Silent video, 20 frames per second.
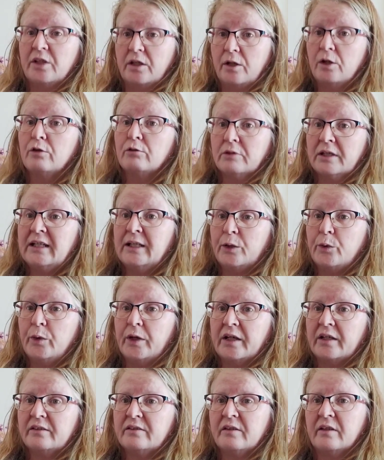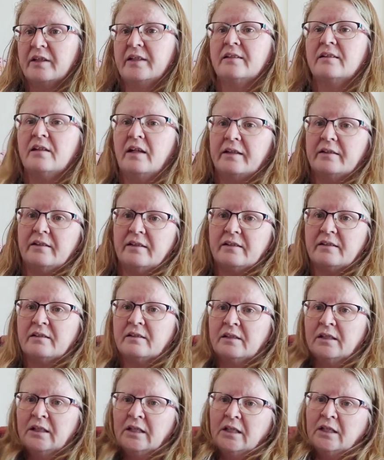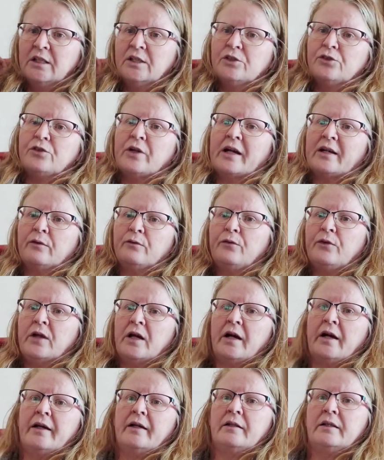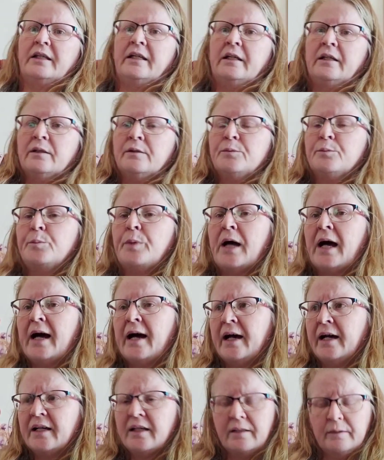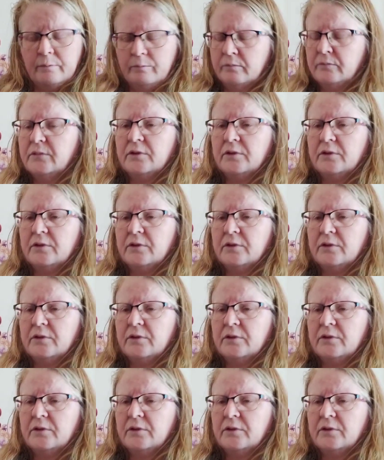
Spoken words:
They go really quick. So things like this dragonfly in bag,